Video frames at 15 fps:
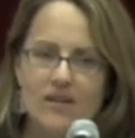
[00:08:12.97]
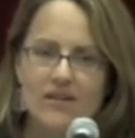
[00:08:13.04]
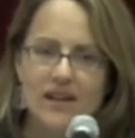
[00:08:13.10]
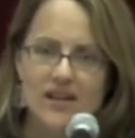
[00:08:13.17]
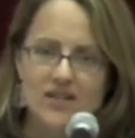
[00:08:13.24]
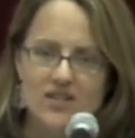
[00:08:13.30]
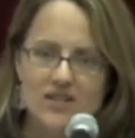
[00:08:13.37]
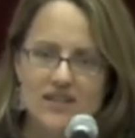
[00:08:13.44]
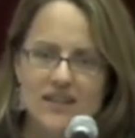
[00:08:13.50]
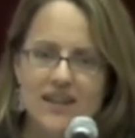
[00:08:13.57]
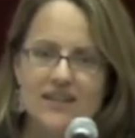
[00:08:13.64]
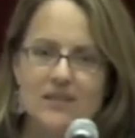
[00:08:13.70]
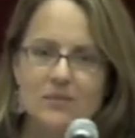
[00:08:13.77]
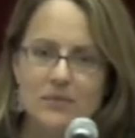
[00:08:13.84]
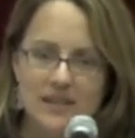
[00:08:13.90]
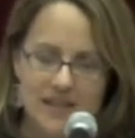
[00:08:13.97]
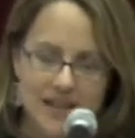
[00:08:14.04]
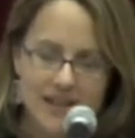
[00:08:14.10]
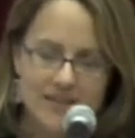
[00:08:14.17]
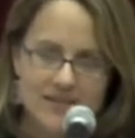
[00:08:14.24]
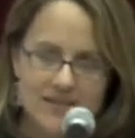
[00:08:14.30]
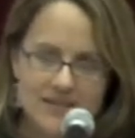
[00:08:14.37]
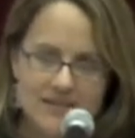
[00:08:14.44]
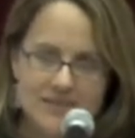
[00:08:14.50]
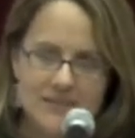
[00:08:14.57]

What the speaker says: election and the recount.